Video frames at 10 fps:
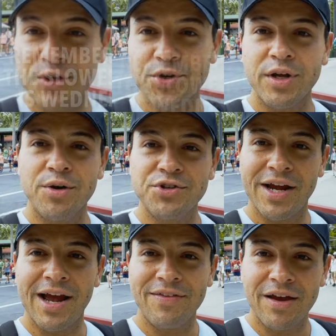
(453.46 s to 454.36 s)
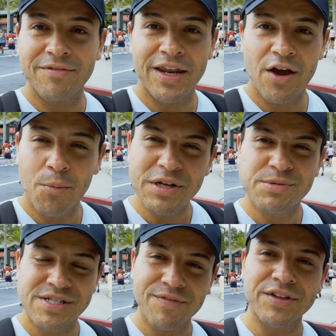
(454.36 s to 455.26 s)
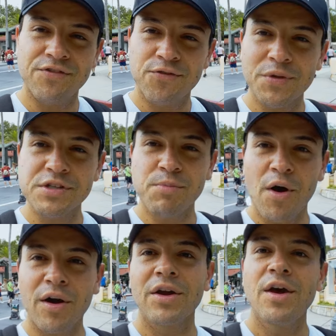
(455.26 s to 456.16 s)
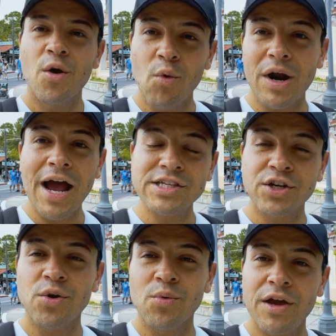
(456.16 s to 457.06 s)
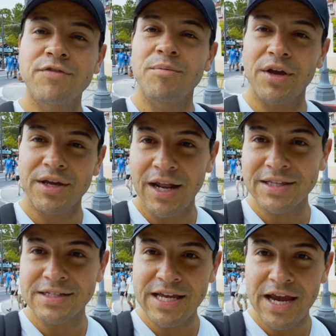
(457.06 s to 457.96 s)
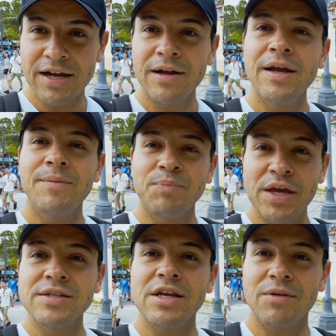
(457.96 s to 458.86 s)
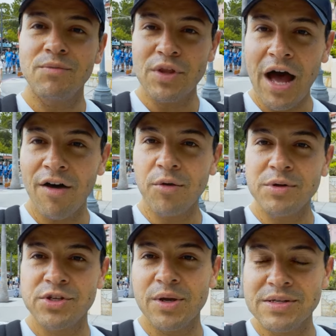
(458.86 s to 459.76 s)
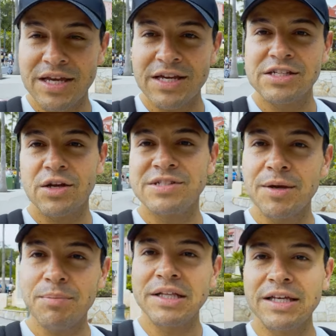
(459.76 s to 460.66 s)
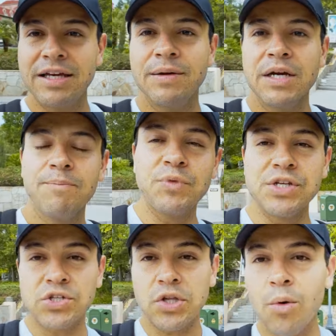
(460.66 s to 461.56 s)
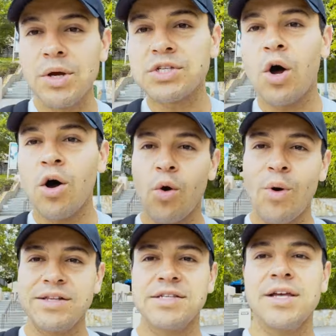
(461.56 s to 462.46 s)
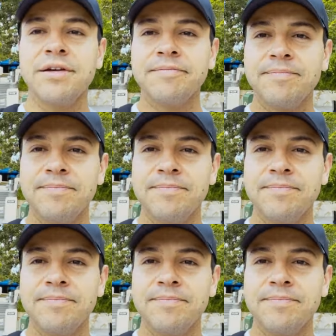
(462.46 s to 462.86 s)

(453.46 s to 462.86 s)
be sure to go check out that video. But specifically for this park, what I took away from looking at the data is Hollywood Studios is typically the slowest on a Wednesday.